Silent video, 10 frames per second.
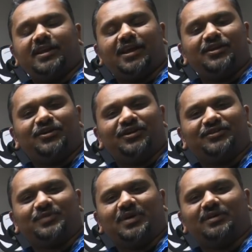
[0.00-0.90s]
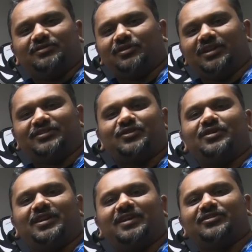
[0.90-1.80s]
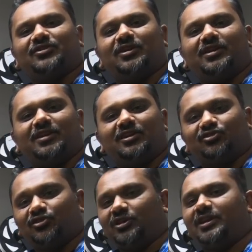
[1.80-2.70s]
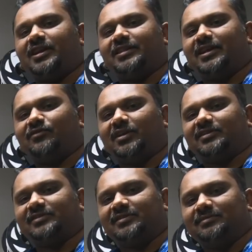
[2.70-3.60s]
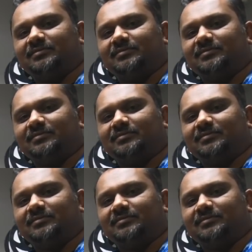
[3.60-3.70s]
Ender as well. So let's go ahead and get started, and I'll show you how to get that fixed.